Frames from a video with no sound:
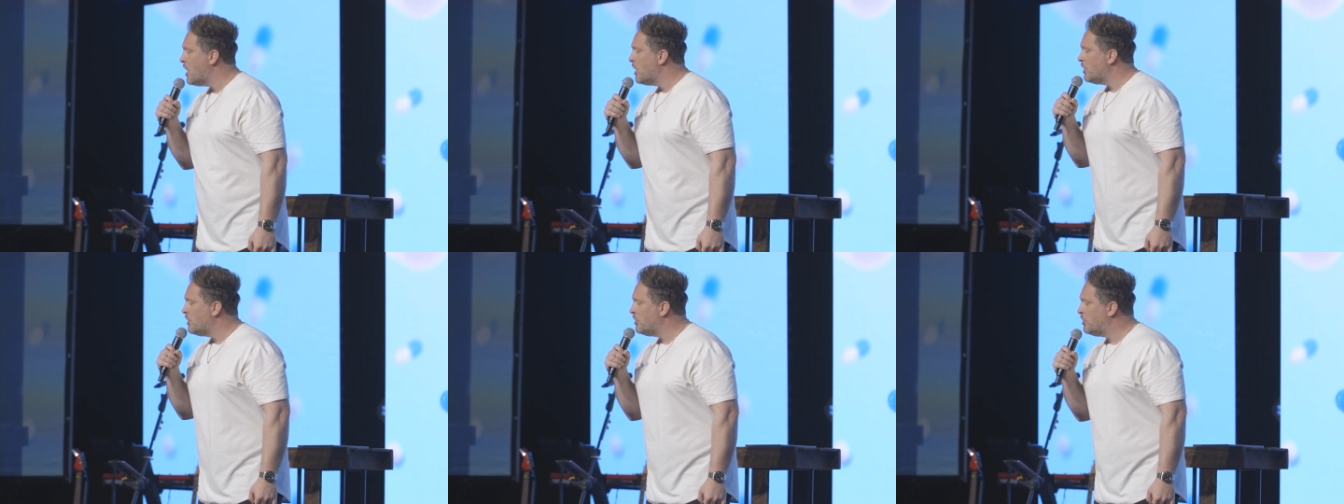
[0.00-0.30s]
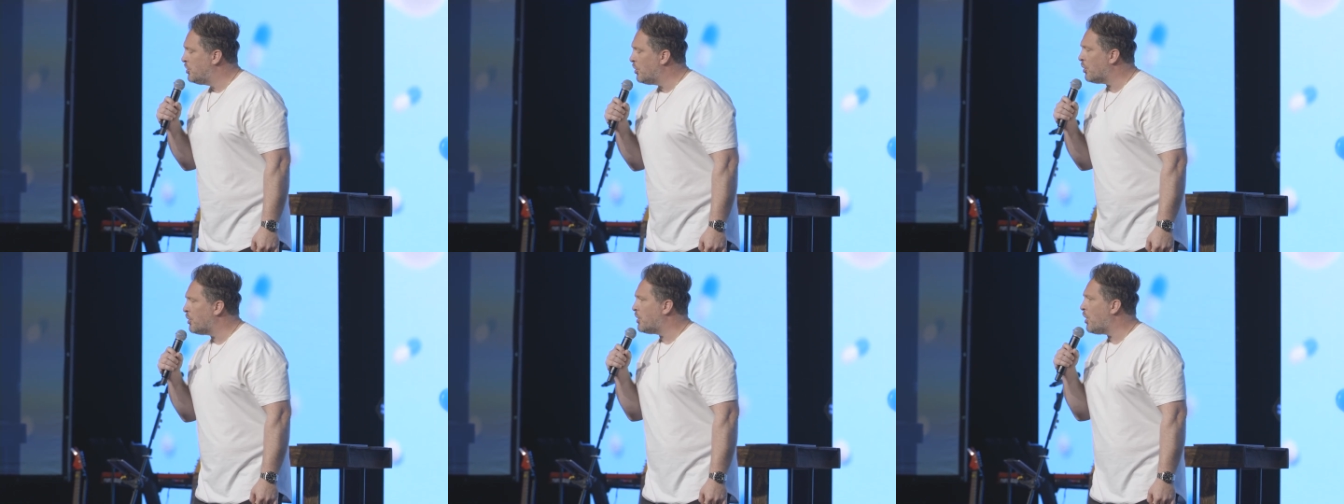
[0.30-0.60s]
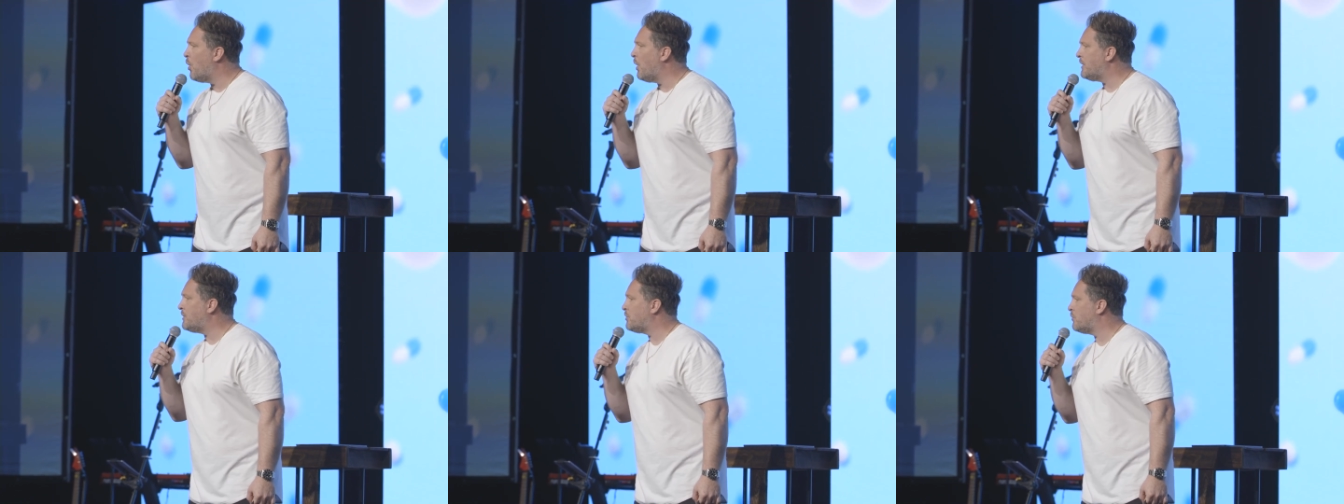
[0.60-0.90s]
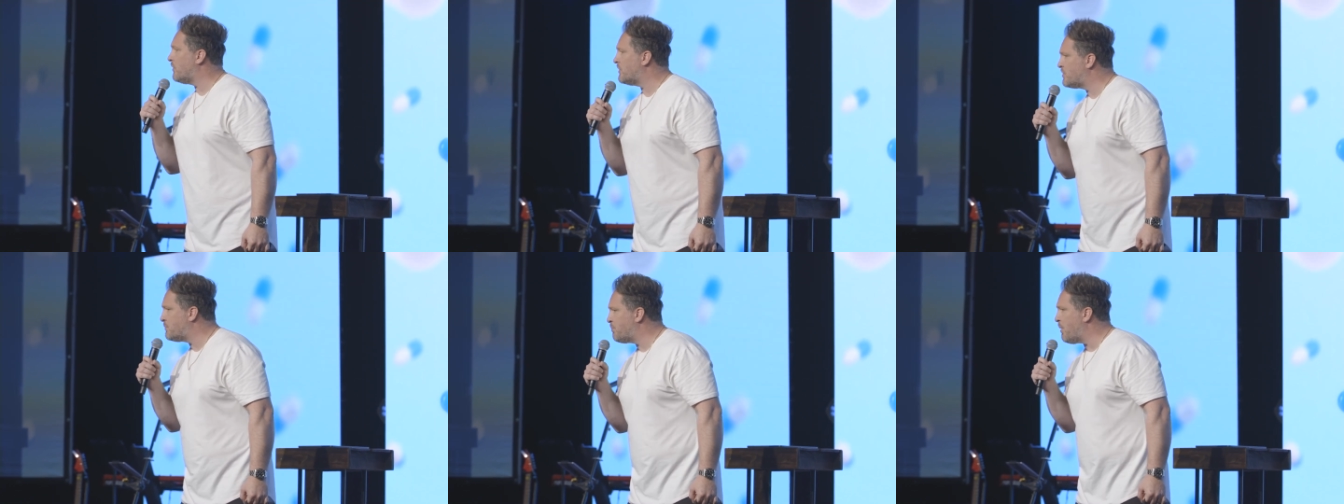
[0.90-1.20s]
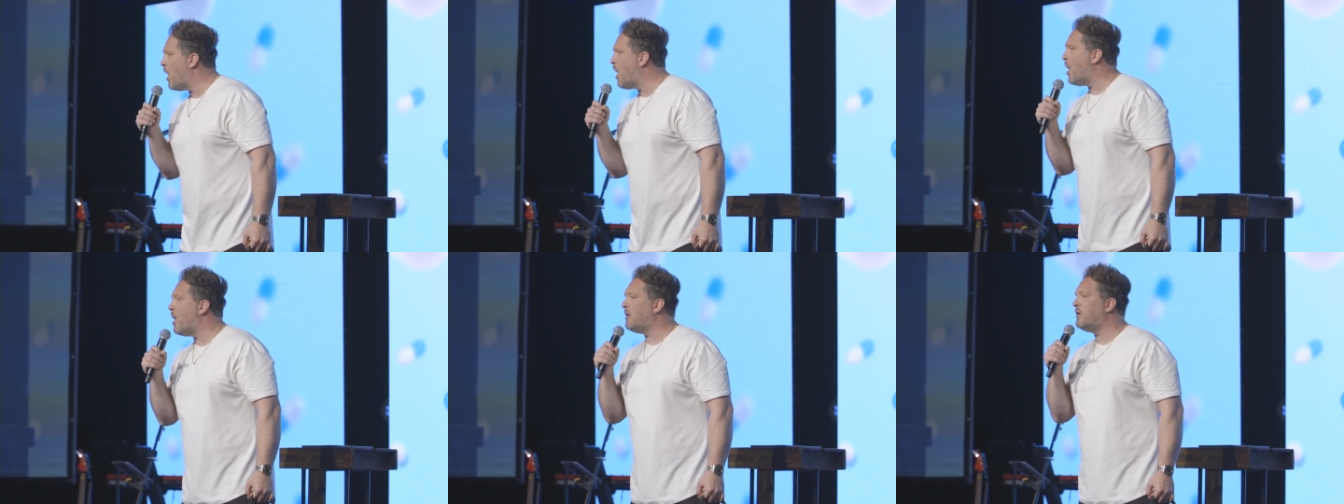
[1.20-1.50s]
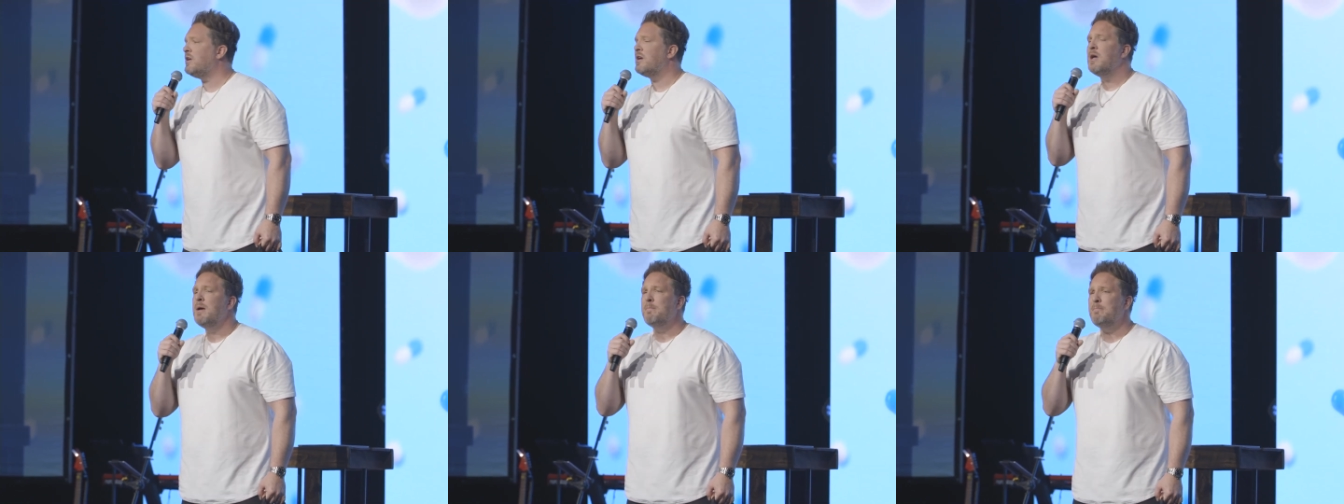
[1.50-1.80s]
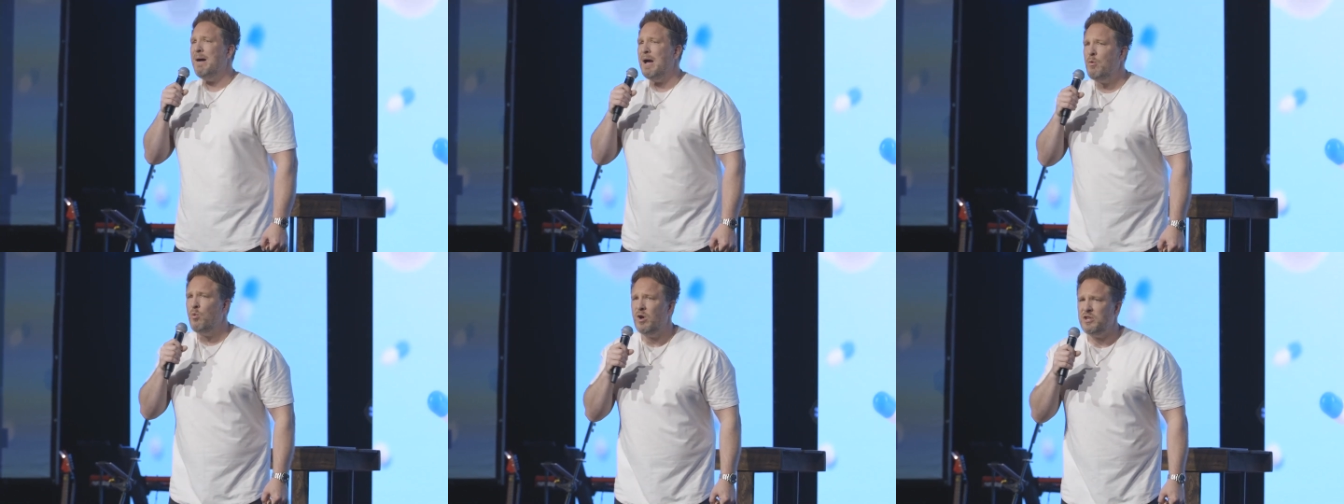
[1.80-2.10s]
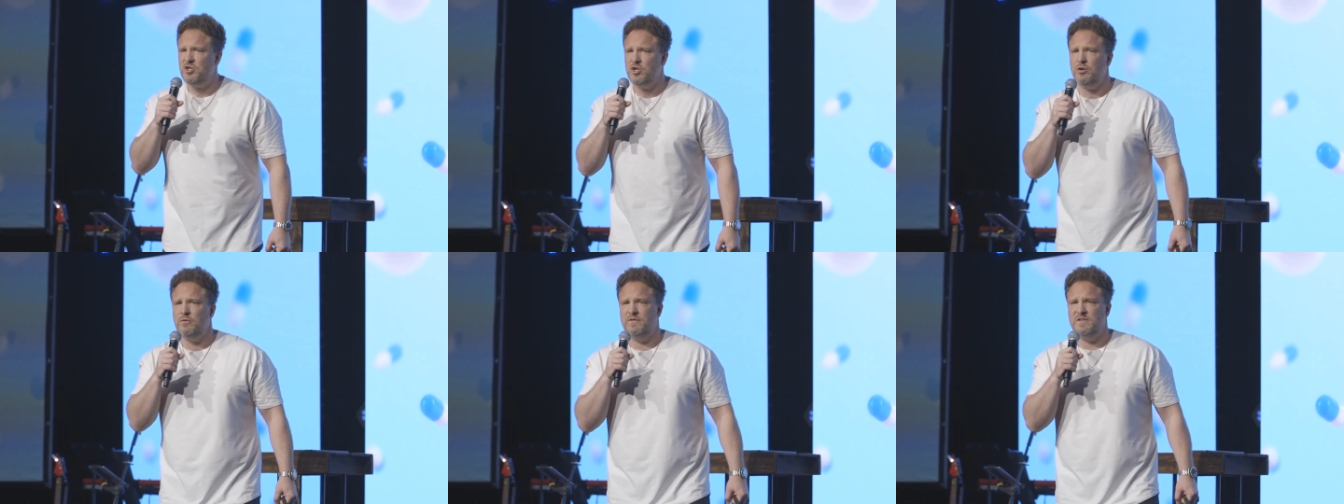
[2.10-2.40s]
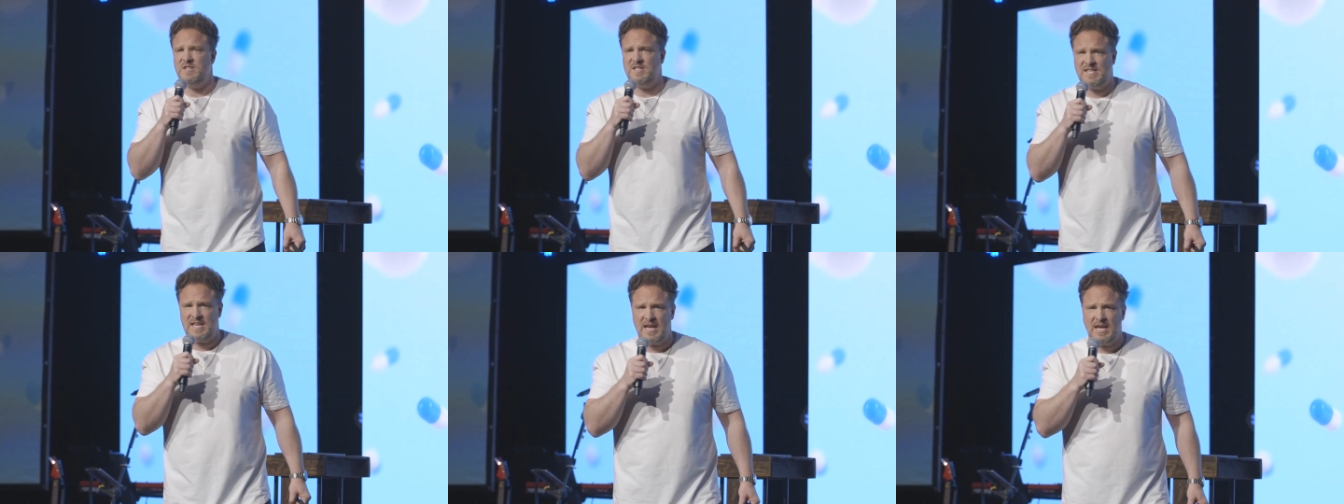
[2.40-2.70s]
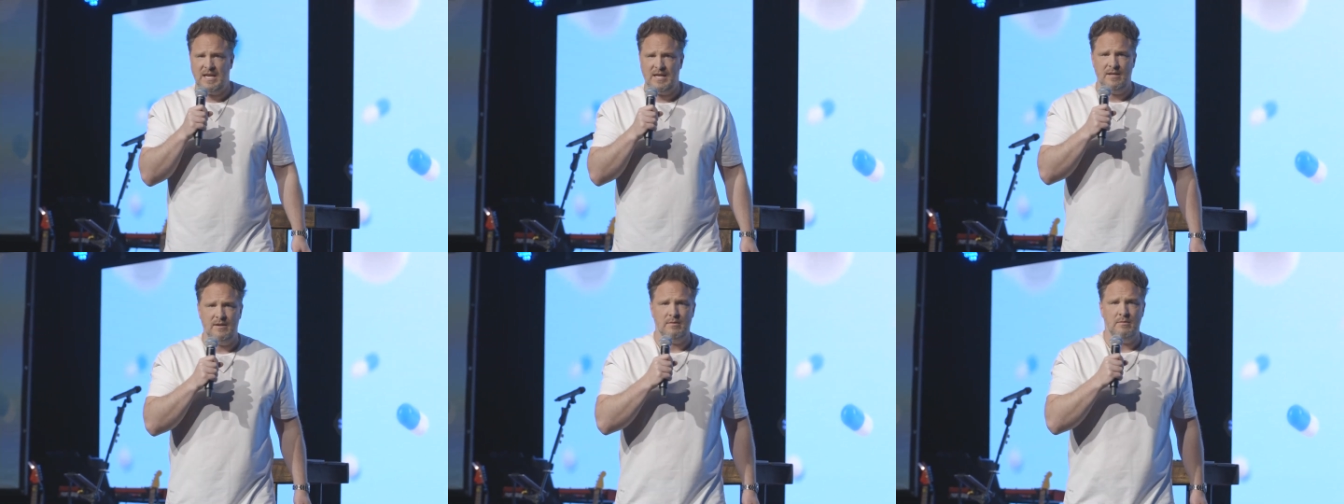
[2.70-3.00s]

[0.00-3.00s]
you're going to respond by what you've seen.